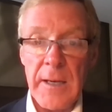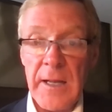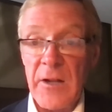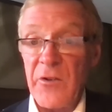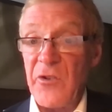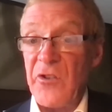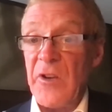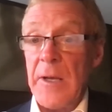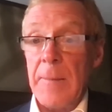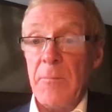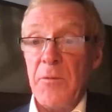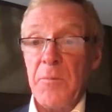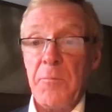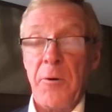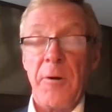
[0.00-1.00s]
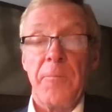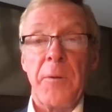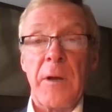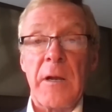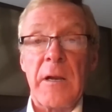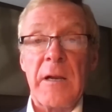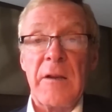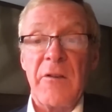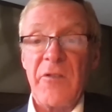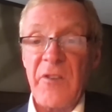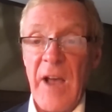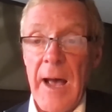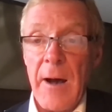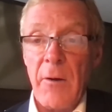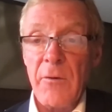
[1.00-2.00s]
It seemed perfectly
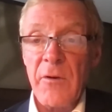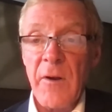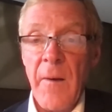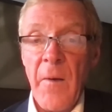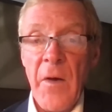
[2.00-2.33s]
sound,